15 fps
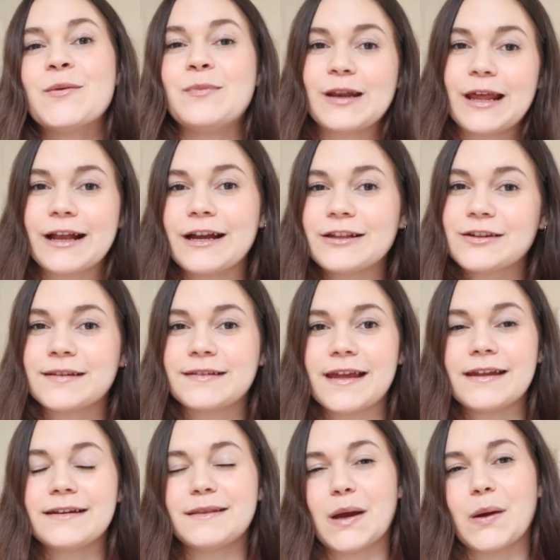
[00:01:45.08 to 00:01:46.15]
But like I just
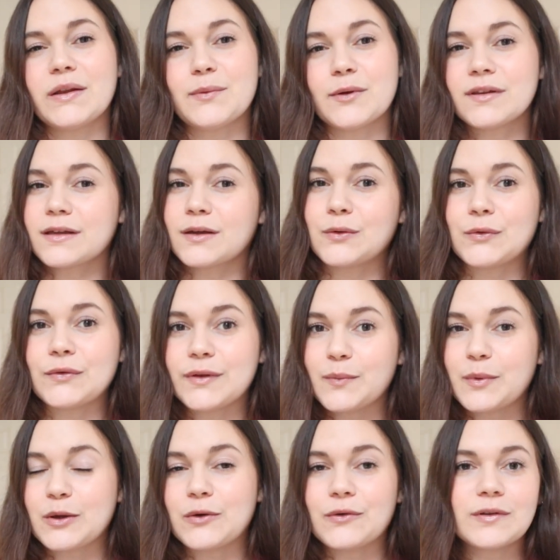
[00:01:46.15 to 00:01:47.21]
said, that response can also
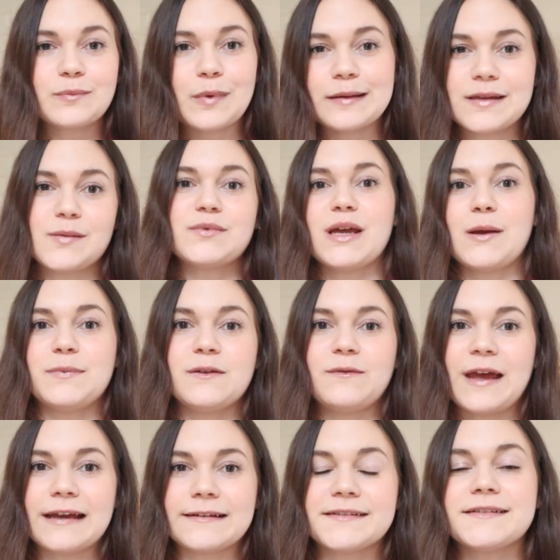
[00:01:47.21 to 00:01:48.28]
be caused by some types of
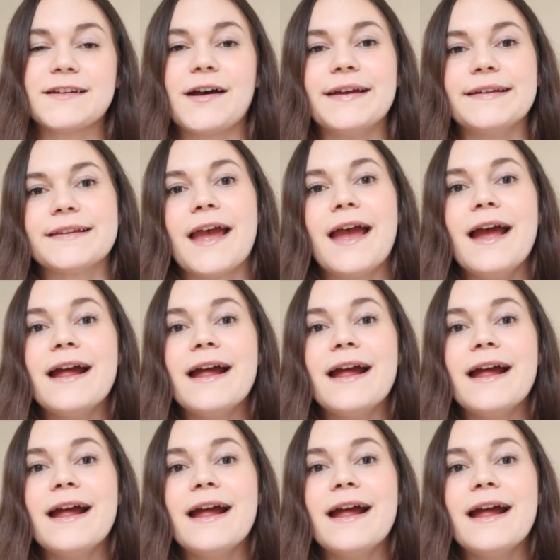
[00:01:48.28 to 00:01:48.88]
exercise.